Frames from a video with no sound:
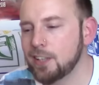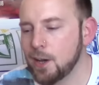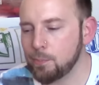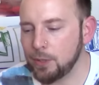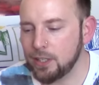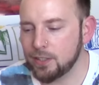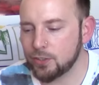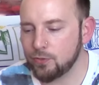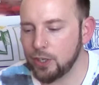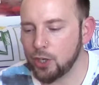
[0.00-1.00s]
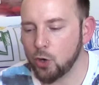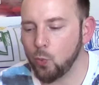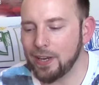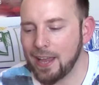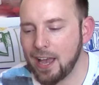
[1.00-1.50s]
up in this video,
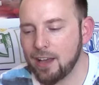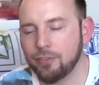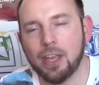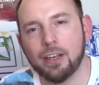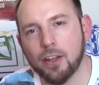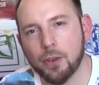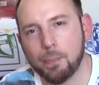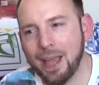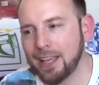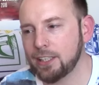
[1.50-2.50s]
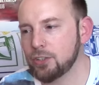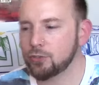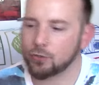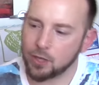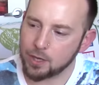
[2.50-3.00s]
we have another package
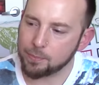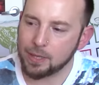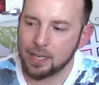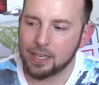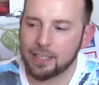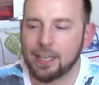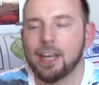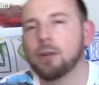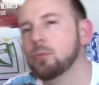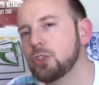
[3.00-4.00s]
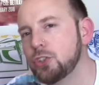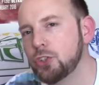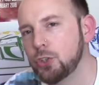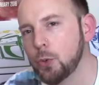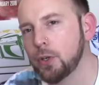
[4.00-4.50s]
from Cameron
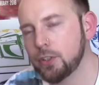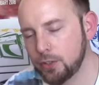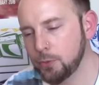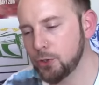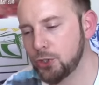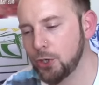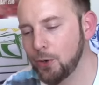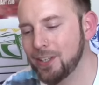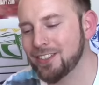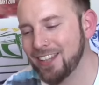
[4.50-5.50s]
Stewart. Don't want to show his